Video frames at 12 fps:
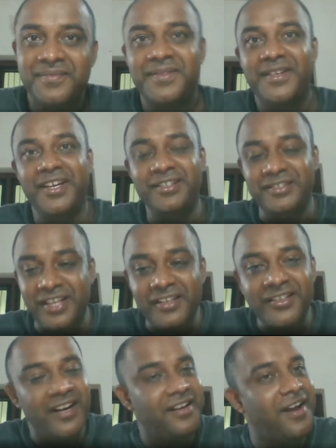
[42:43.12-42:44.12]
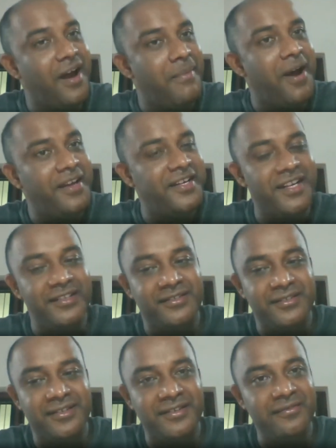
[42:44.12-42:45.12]
Its central command
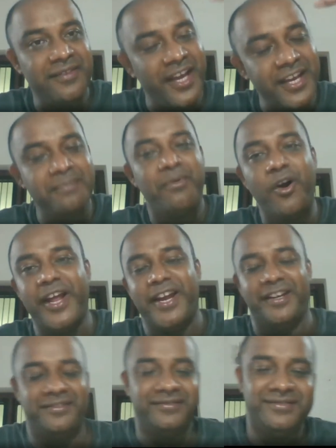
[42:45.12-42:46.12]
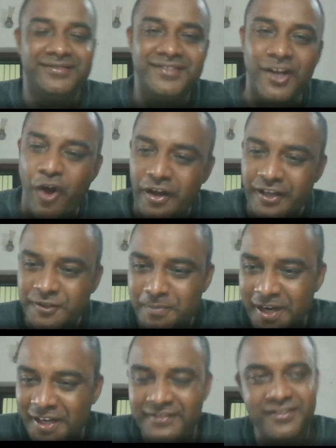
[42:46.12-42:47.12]
is very modern. The Congress
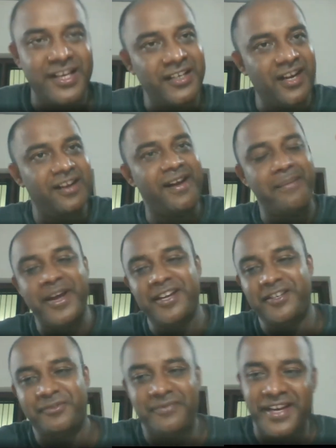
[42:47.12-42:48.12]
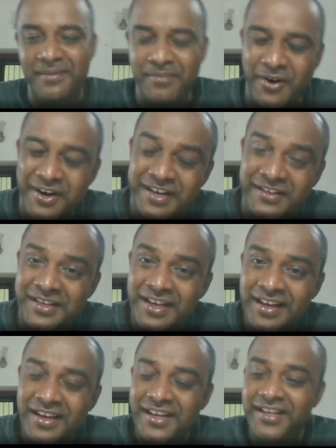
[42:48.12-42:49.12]
Party's central command is very modern.
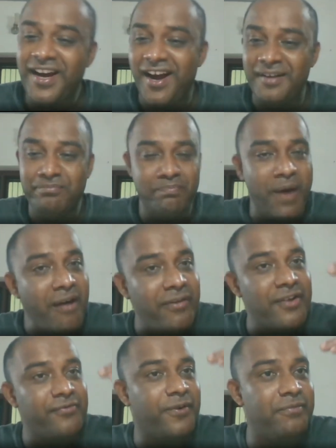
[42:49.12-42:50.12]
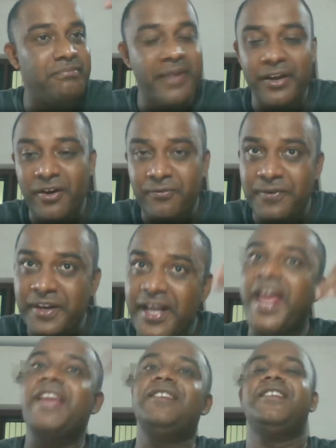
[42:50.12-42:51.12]
It had powerful men of
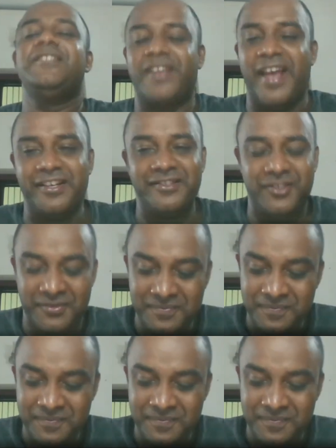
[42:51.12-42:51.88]
great insight.